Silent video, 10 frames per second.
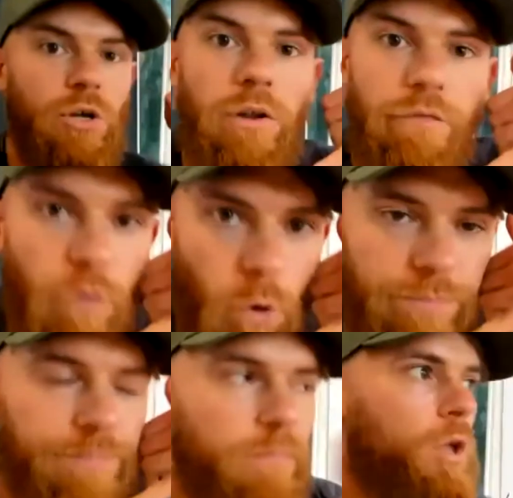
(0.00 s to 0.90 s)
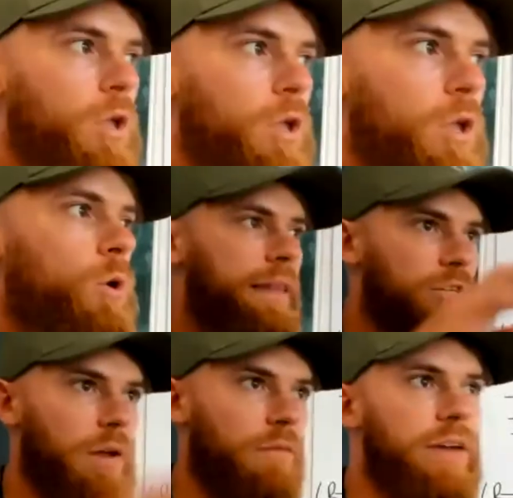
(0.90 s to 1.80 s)
that's on the phone, whether
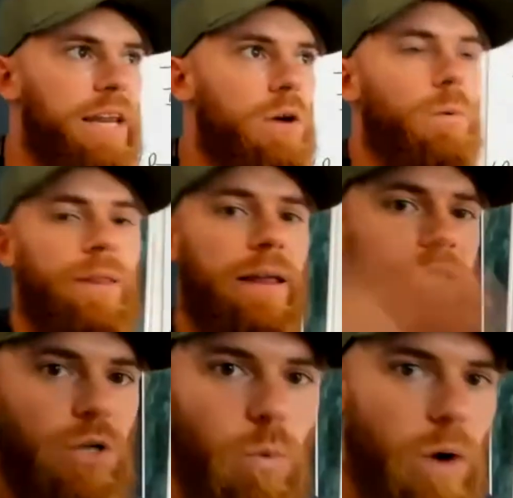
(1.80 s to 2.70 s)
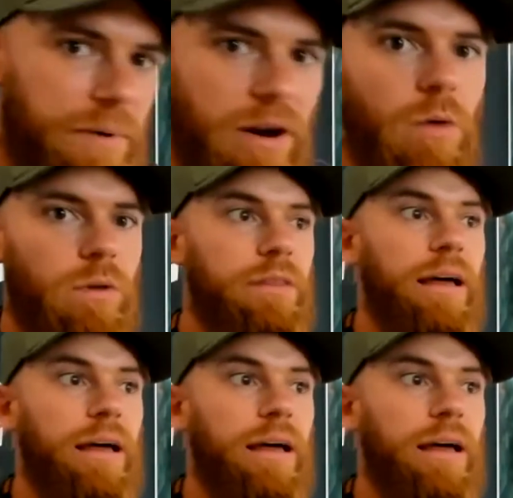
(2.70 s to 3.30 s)
that's on a video, whether that's on a webinar, whether